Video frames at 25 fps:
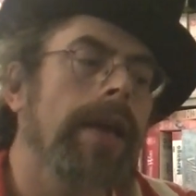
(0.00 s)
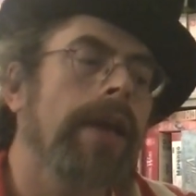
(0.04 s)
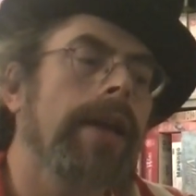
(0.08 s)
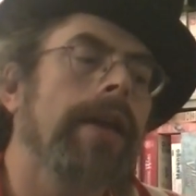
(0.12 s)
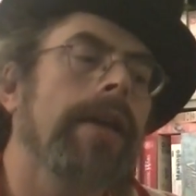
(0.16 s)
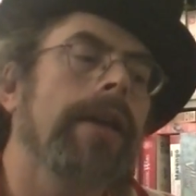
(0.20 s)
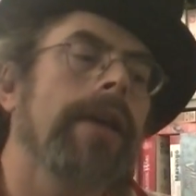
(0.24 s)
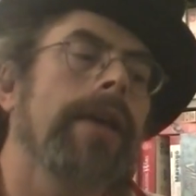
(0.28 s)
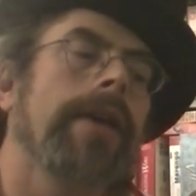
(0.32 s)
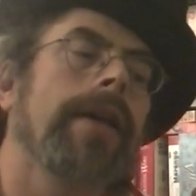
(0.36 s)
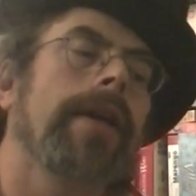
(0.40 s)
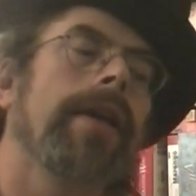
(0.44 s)

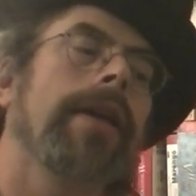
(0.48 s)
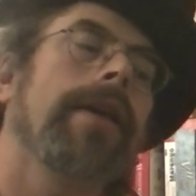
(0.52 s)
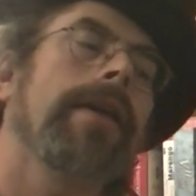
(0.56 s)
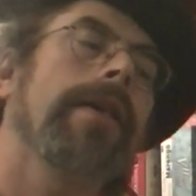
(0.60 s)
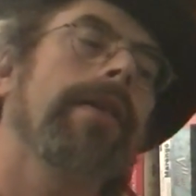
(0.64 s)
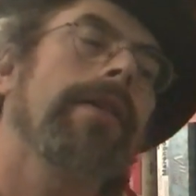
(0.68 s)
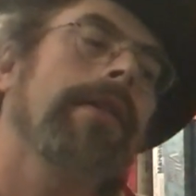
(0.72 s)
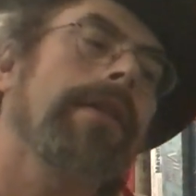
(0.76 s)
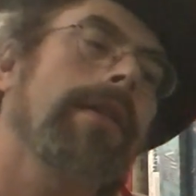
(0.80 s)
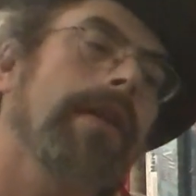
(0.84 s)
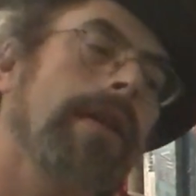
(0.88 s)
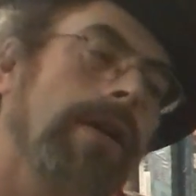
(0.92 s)

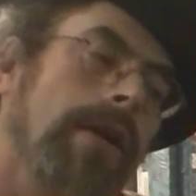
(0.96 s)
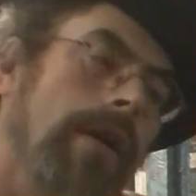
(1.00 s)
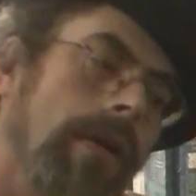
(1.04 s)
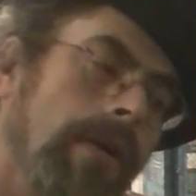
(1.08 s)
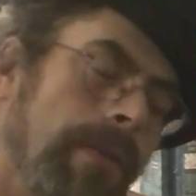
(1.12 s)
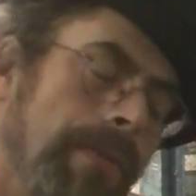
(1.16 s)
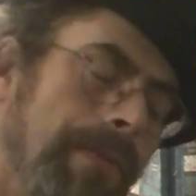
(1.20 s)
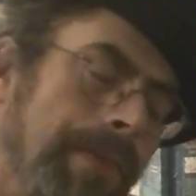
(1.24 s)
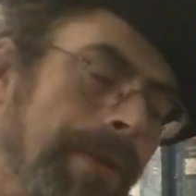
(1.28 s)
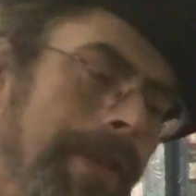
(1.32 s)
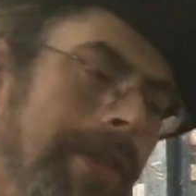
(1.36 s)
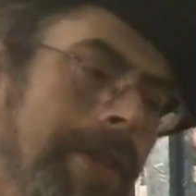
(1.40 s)
is going to
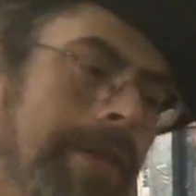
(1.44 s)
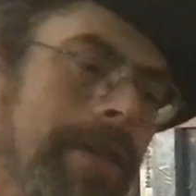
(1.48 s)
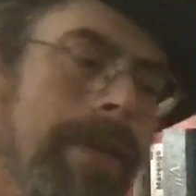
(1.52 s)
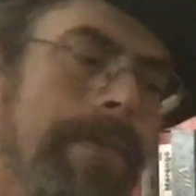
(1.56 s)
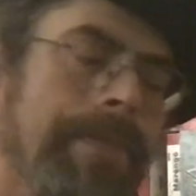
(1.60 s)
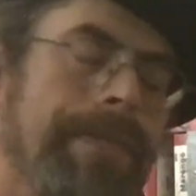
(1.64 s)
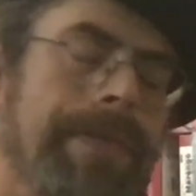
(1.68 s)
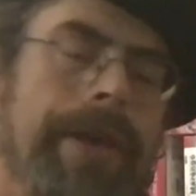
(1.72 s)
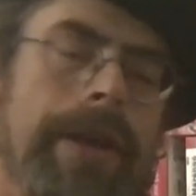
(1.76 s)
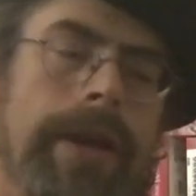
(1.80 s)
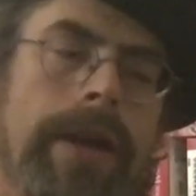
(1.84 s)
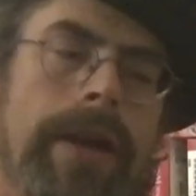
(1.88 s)
open
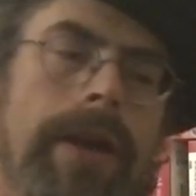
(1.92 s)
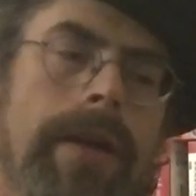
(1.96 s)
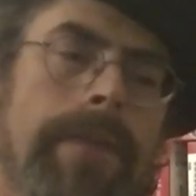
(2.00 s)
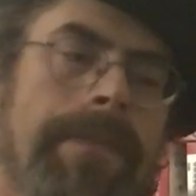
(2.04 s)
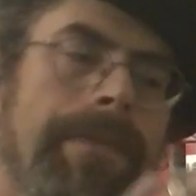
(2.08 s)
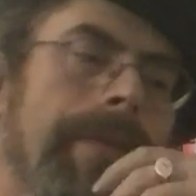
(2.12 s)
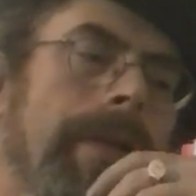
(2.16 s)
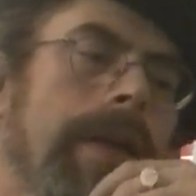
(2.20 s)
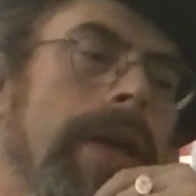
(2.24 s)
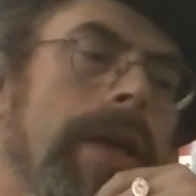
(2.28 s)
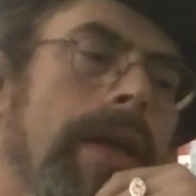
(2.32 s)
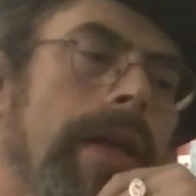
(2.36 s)
something
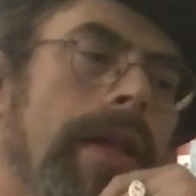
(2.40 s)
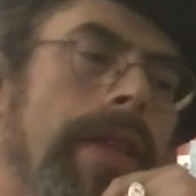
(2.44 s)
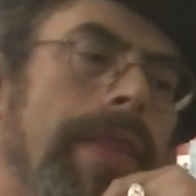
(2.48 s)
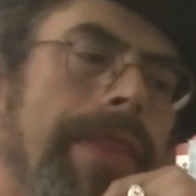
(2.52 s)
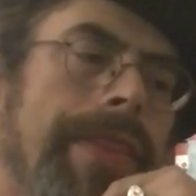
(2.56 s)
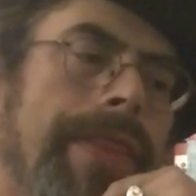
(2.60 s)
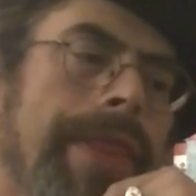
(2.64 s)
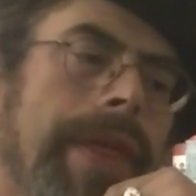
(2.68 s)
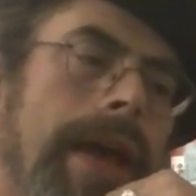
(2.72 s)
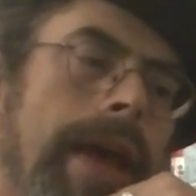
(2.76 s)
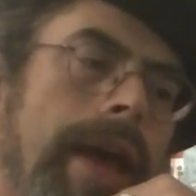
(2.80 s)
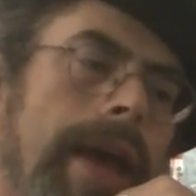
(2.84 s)
up
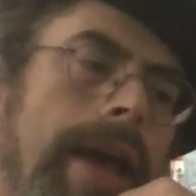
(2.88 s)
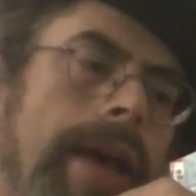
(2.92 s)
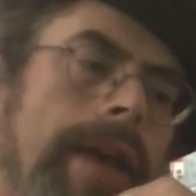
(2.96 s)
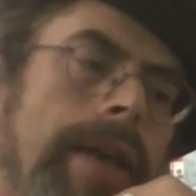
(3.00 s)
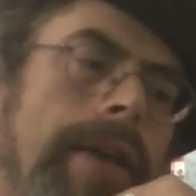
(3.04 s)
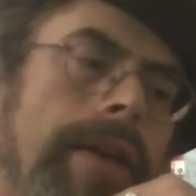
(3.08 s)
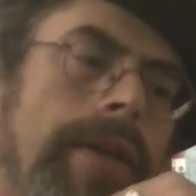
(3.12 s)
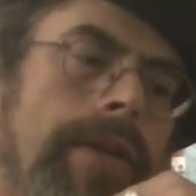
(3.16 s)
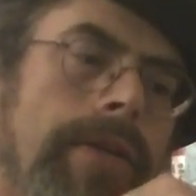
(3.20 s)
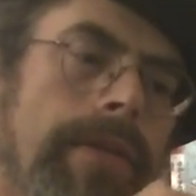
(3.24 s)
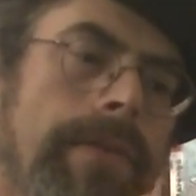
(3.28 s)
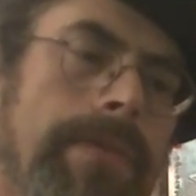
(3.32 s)
that
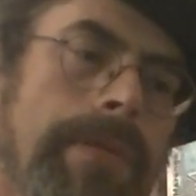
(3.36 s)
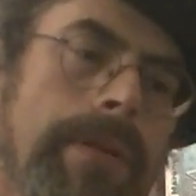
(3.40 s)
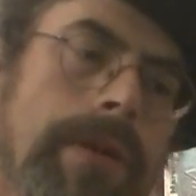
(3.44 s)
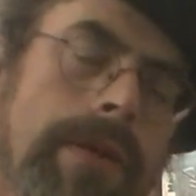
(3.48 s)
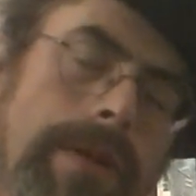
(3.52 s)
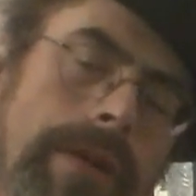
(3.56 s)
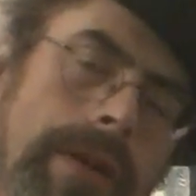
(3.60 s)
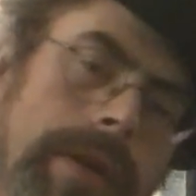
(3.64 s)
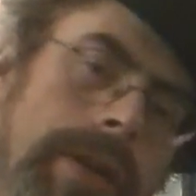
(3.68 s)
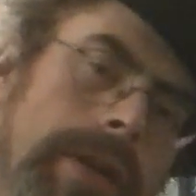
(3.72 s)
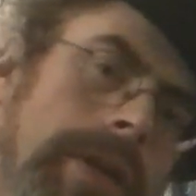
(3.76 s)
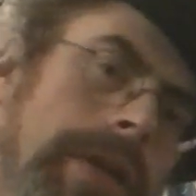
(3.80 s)
your
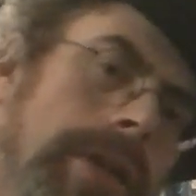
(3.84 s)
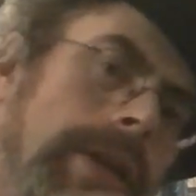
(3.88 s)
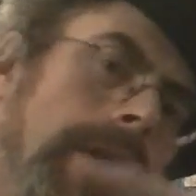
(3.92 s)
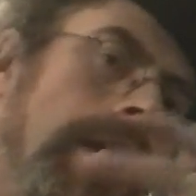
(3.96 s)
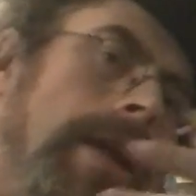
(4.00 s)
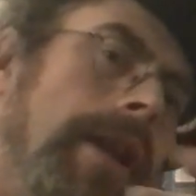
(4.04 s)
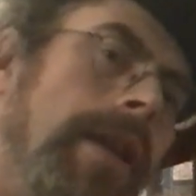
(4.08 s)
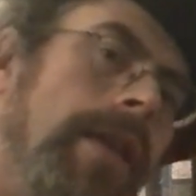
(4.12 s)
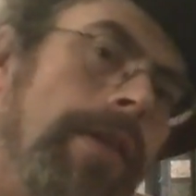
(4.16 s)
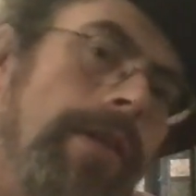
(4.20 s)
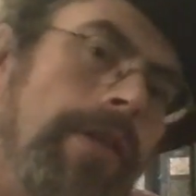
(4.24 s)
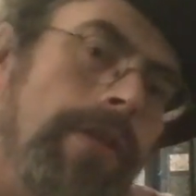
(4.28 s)
opponent can
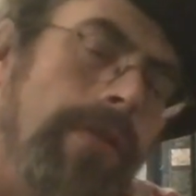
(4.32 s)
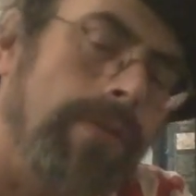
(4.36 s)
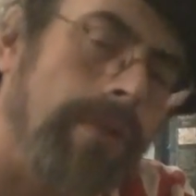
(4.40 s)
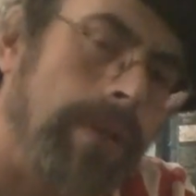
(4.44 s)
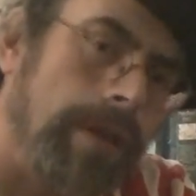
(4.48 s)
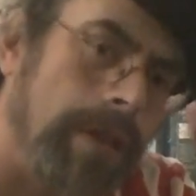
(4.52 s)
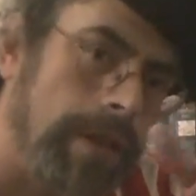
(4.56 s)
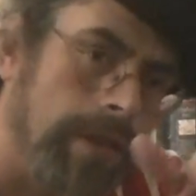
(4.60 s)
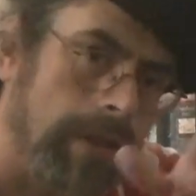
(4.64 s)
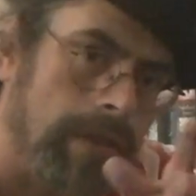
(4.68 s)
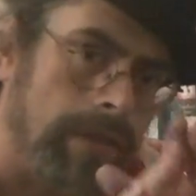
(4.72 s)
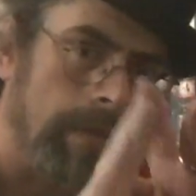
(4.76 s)
kind of
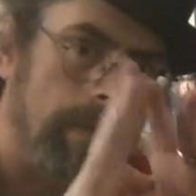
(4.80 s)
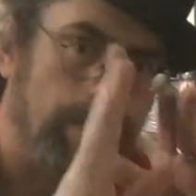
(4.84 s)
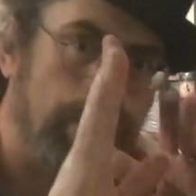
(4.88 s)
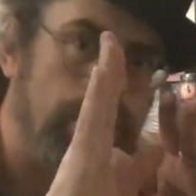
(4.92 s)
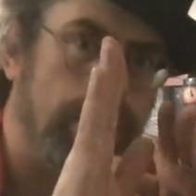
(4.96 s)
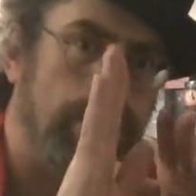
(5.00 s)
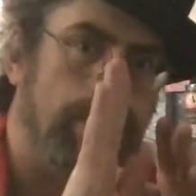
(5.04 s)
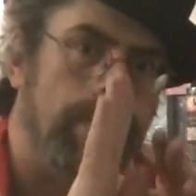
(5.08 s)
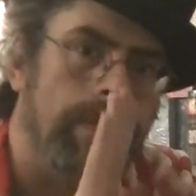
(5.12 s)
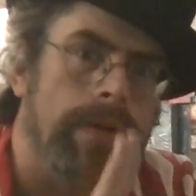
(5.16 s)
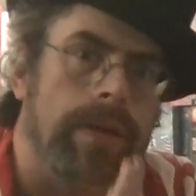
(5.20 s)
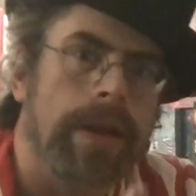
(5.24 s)
squeeze
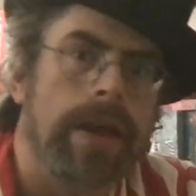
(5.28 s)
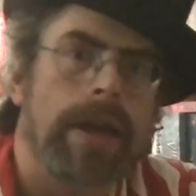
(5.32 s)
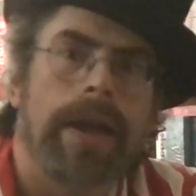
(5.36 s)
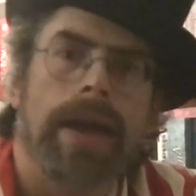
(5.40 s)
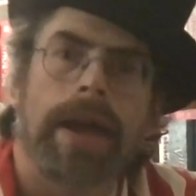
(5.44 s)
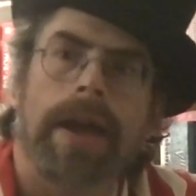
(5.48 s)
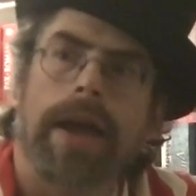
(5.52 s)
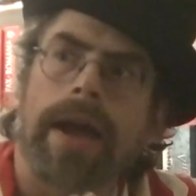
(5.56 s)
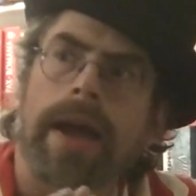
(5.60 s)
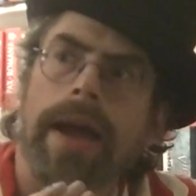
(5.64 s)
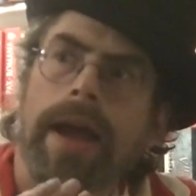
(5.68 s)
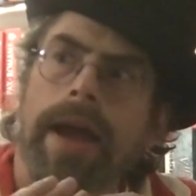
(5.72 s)
through
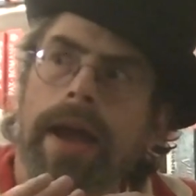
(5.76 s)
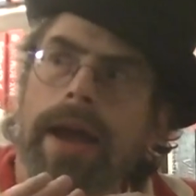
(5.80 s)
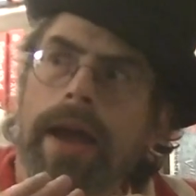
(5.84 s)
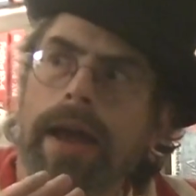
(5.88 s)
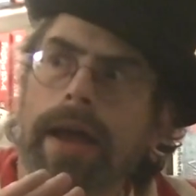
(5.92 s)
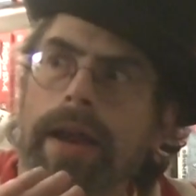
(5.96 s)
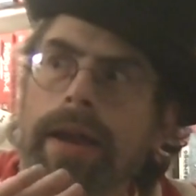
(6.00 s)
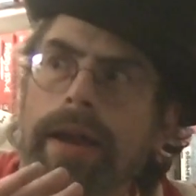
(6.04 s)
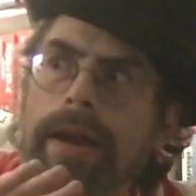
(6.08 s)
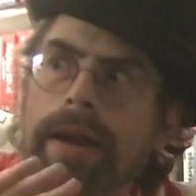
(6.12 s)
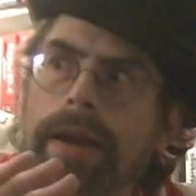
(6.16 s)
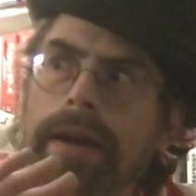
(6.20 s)

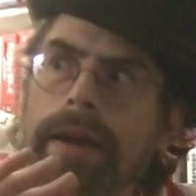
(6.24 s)
and